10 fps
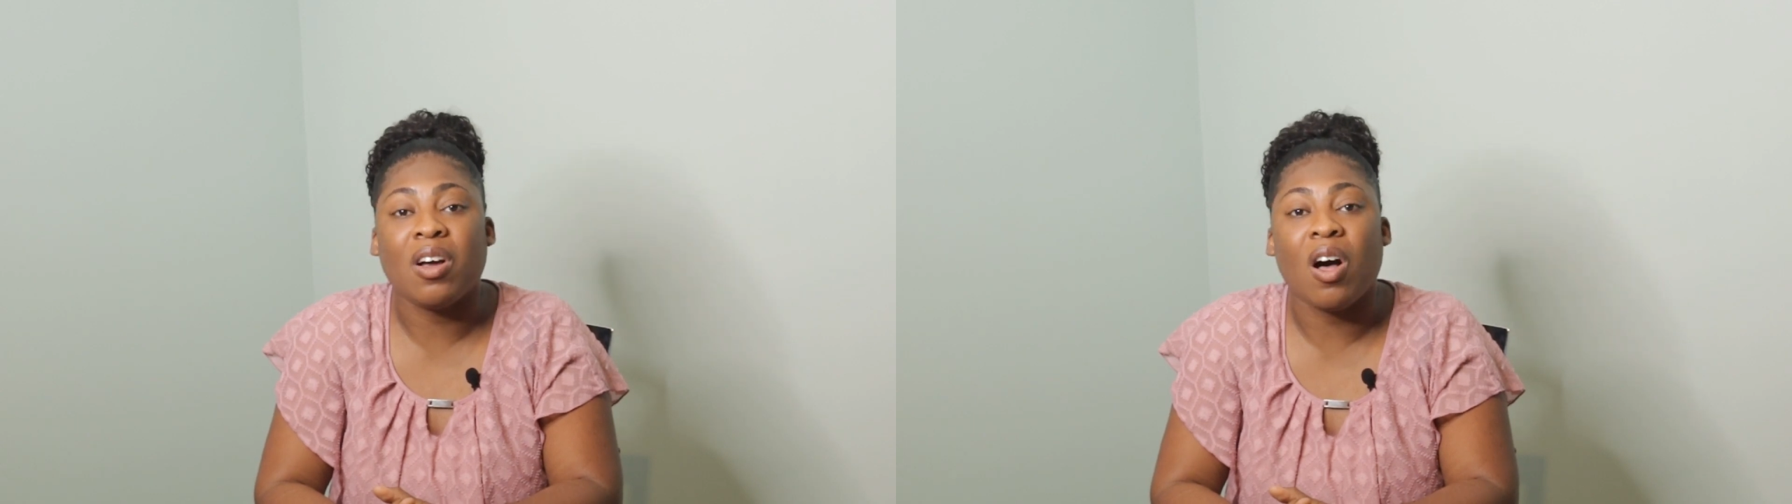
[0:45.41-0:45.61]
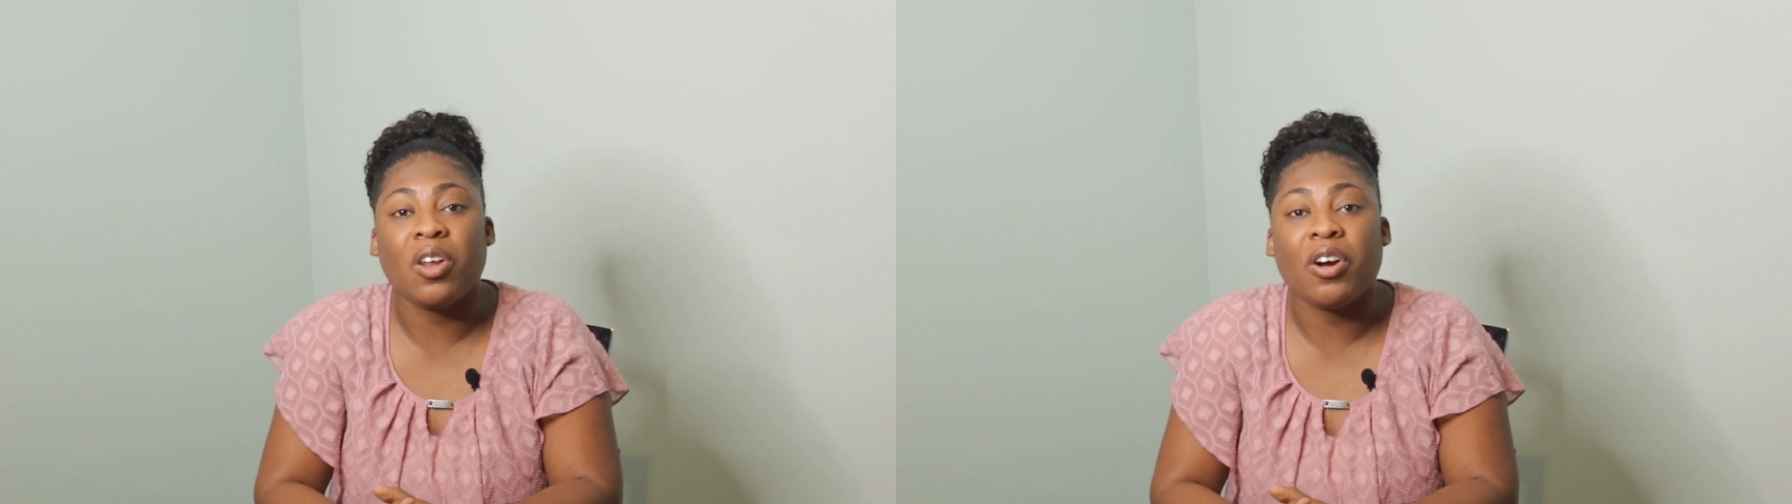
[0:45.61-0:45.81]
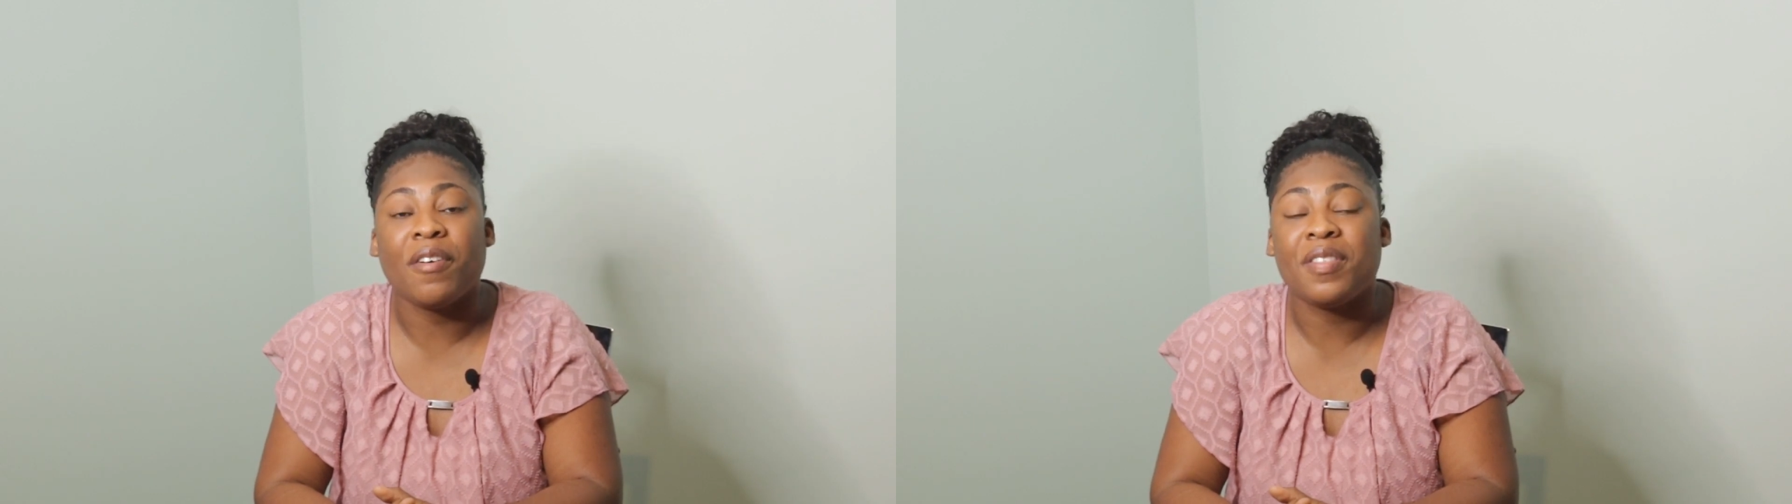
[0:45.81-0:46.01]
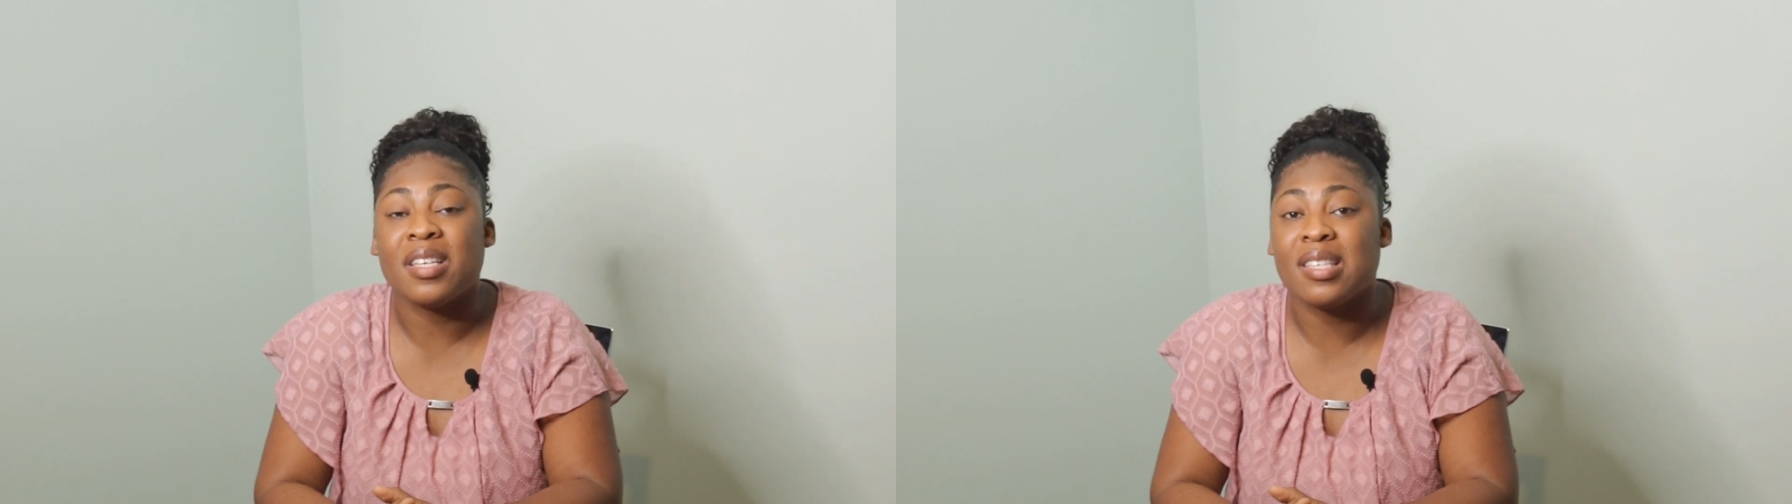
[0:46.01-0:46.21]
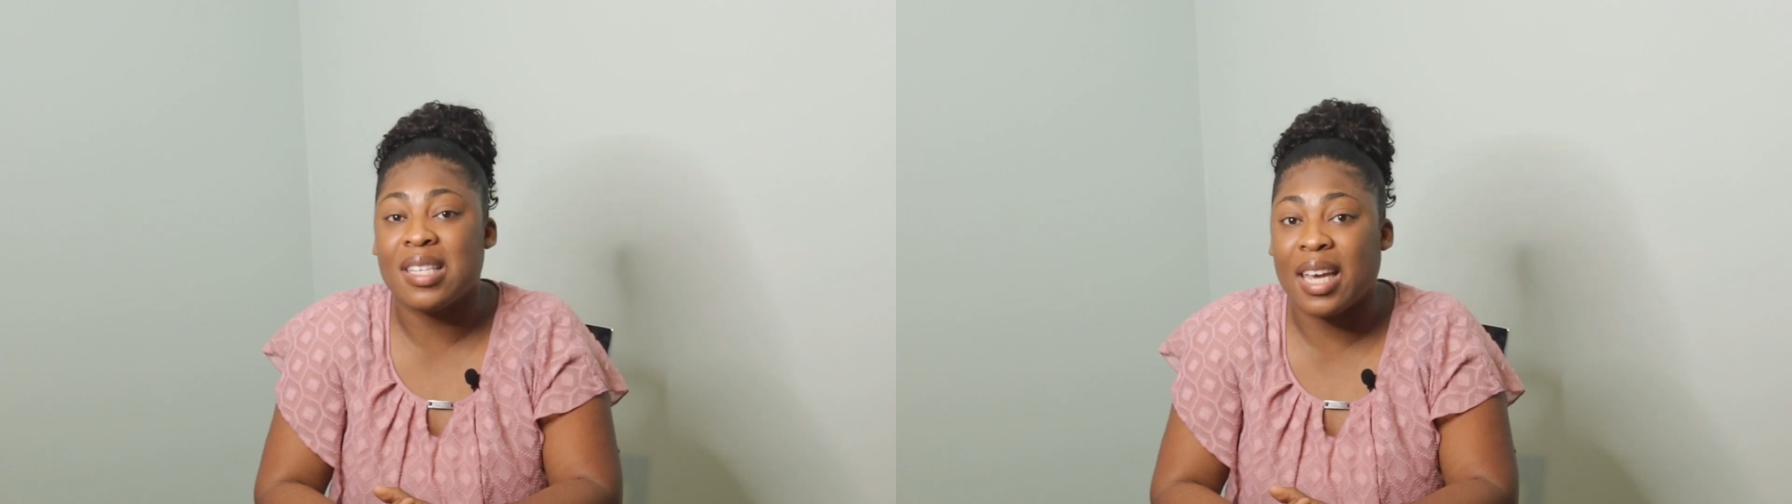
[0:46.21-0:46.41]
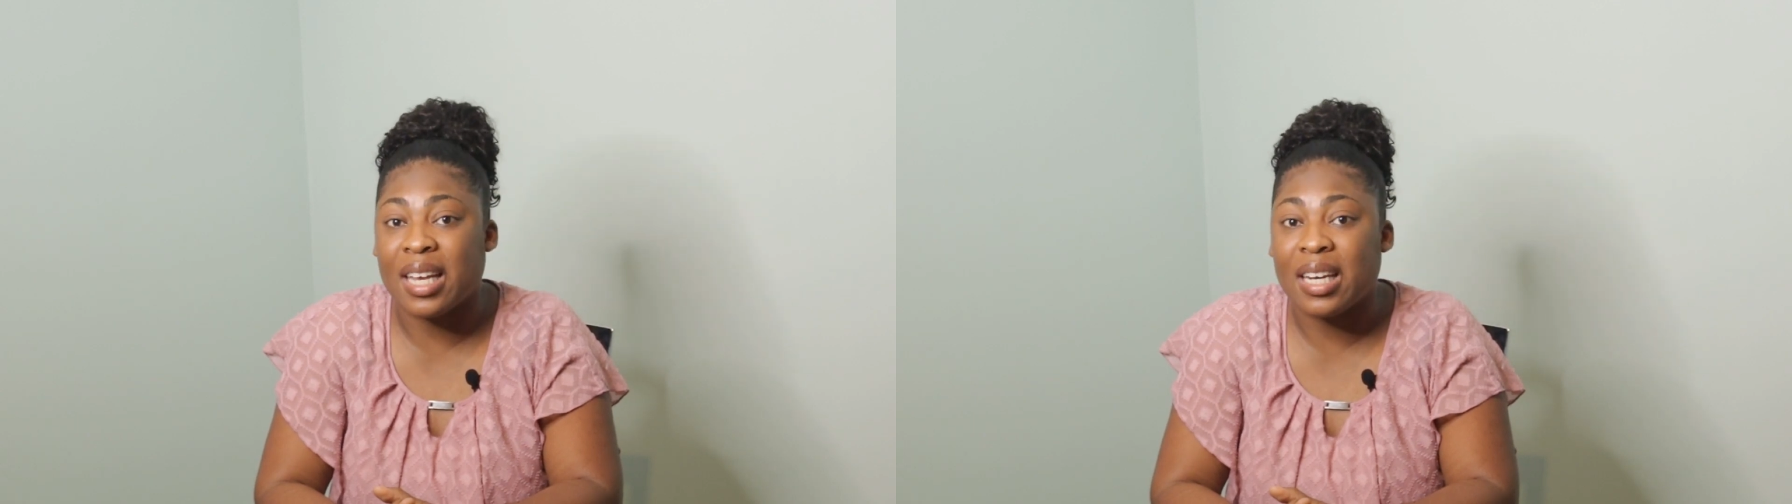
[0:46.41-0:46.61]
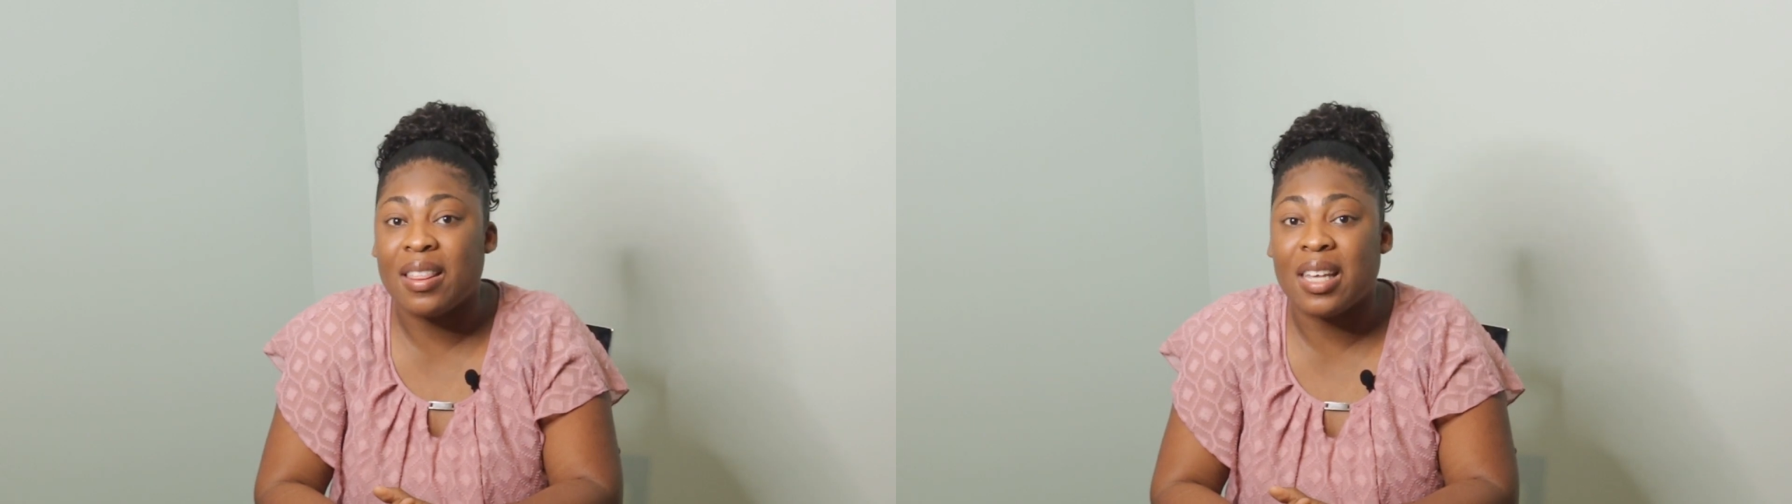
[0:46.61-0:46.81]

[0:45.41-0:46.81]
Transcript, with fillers: color of the skin,